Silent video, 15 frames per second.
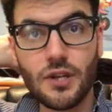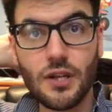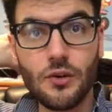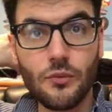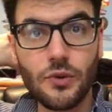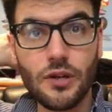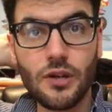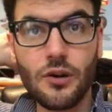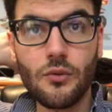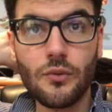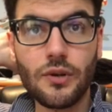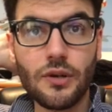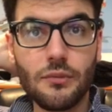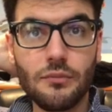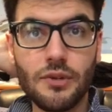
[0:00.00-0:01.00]
and we know we
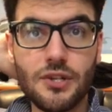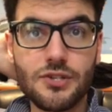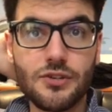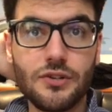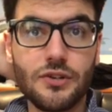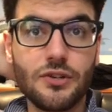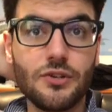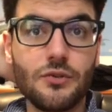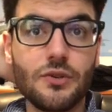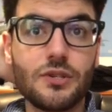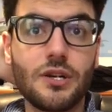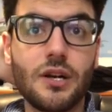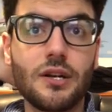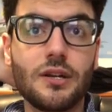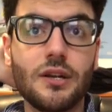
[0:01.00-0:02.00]
could Blizzard and do a
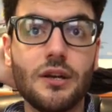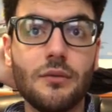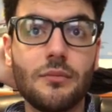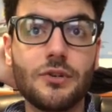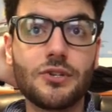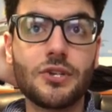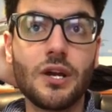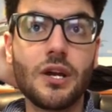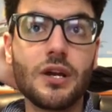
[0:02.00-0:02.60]
ton of damage.